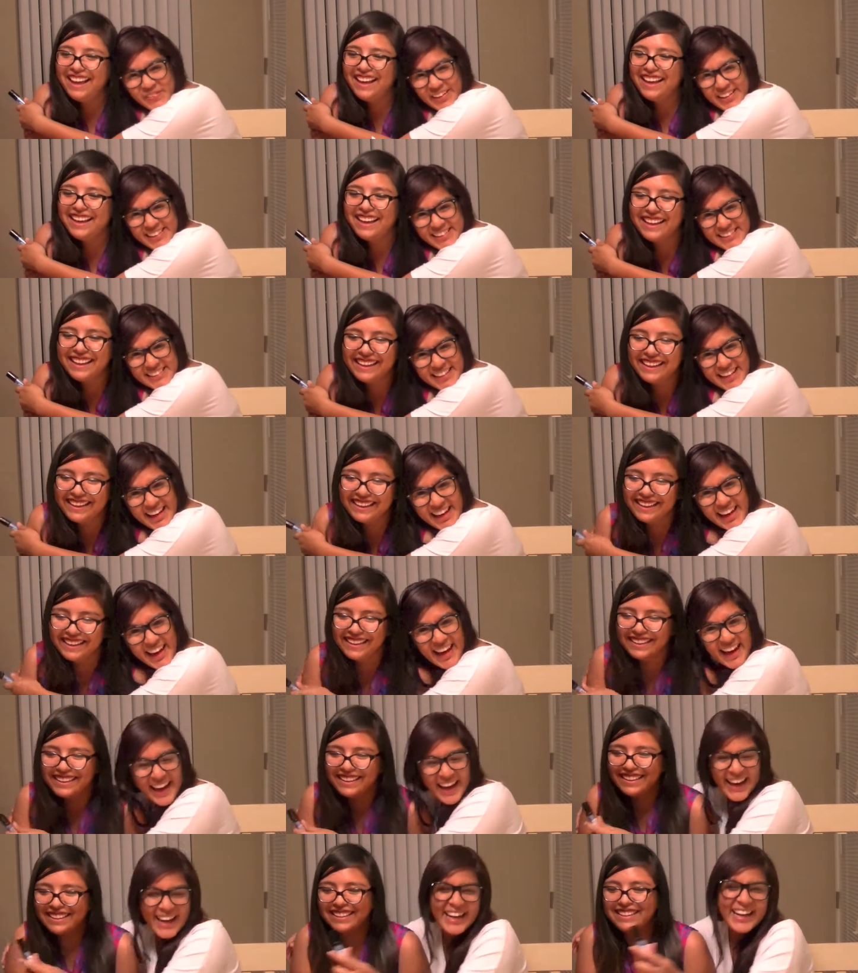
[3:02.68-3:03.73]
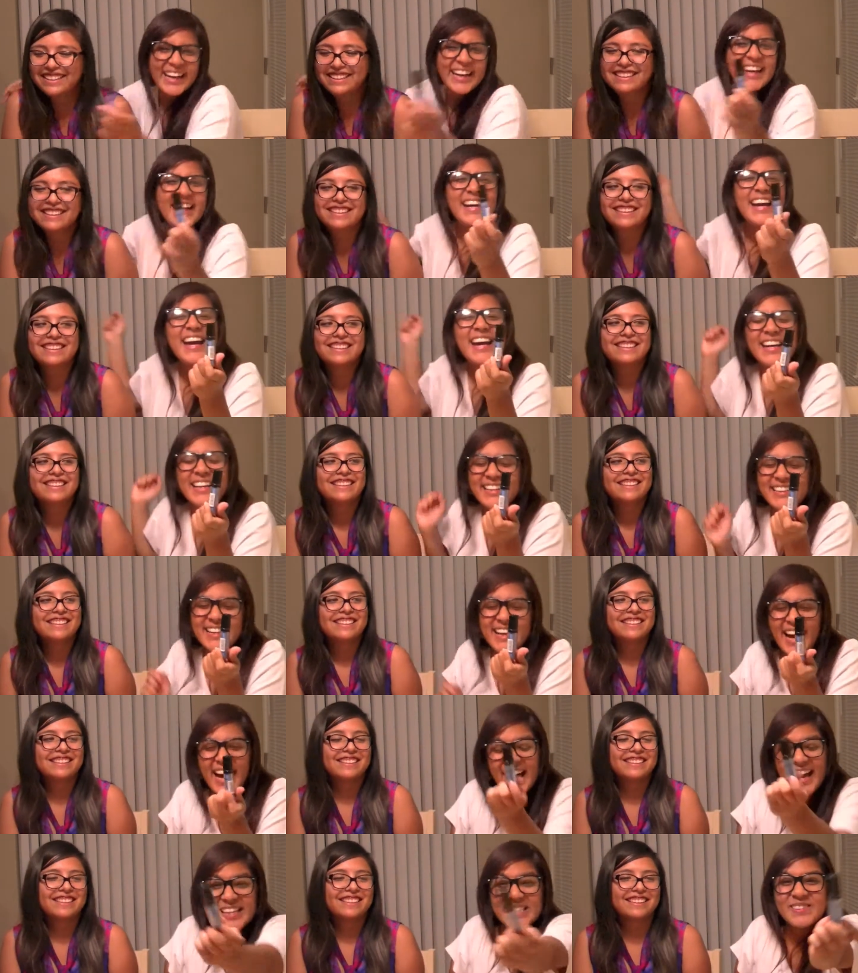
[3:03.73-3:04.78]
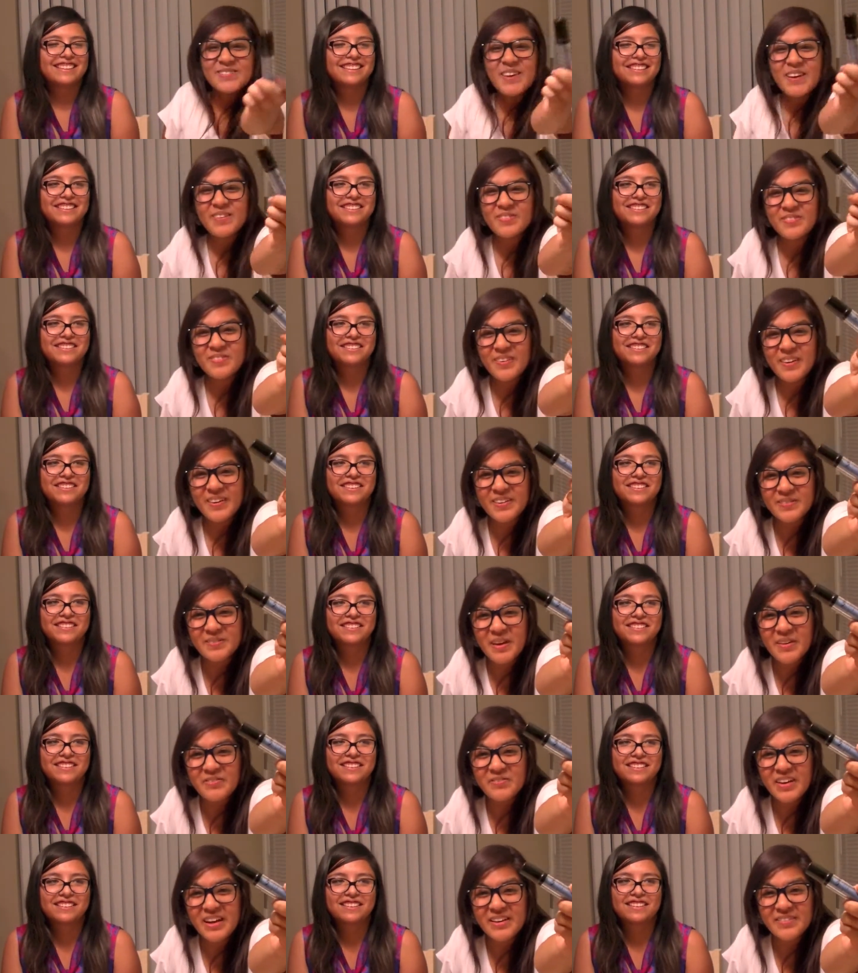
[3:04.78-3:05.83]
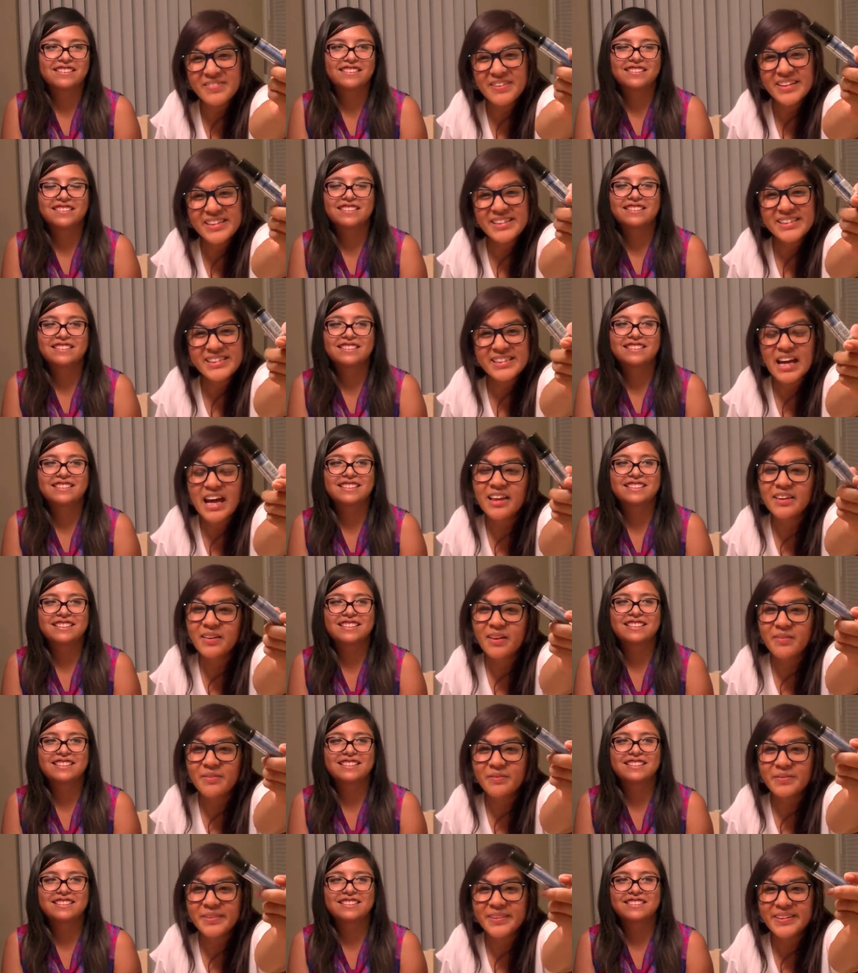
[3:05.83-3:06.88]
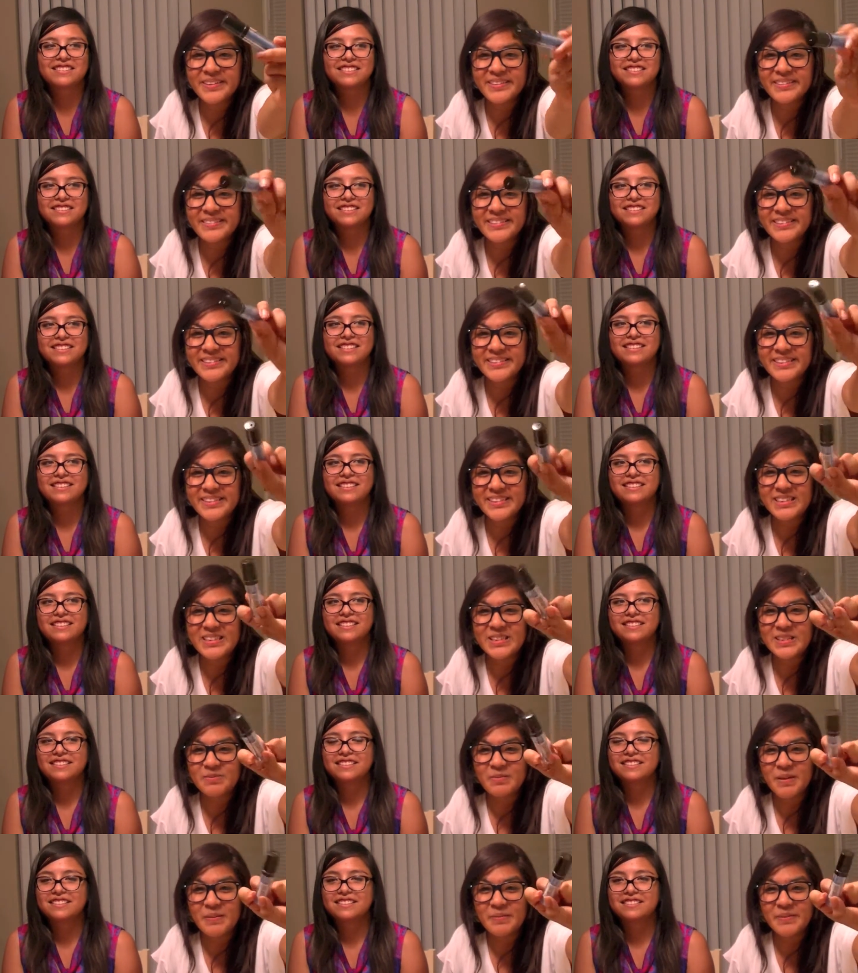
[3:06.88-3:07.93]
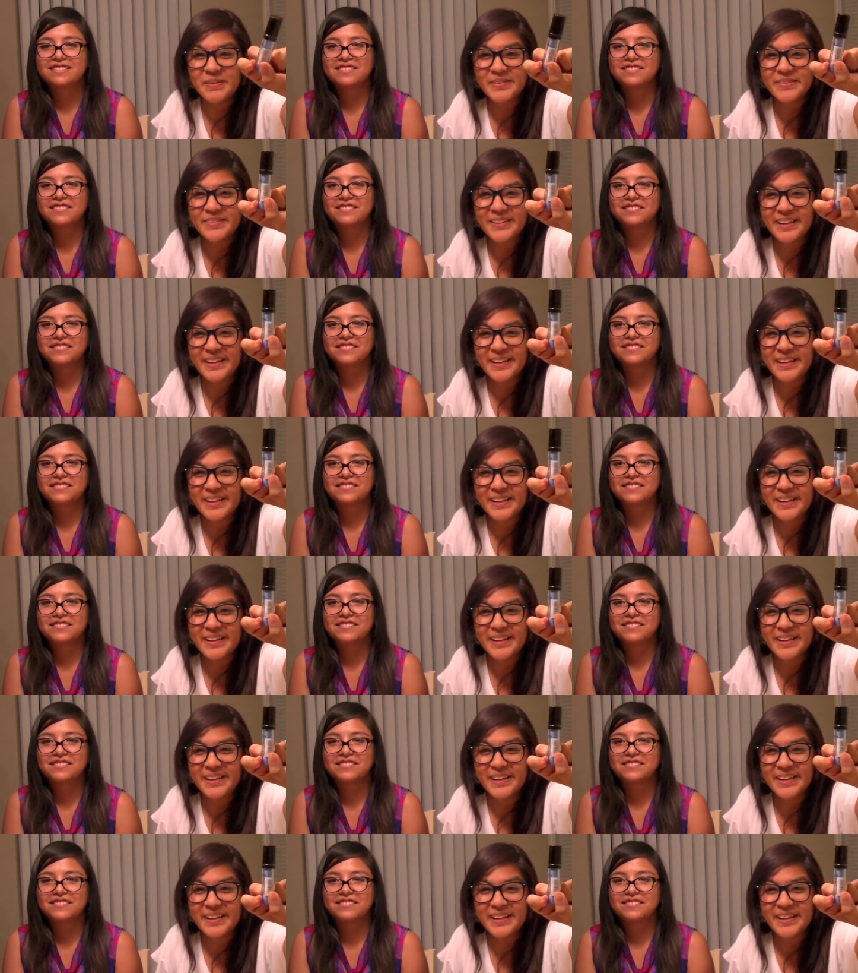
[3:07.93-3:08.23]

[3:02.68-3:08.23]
Speaker 1: birthday. And it's my one of my favorites. I love blue, and this is my blue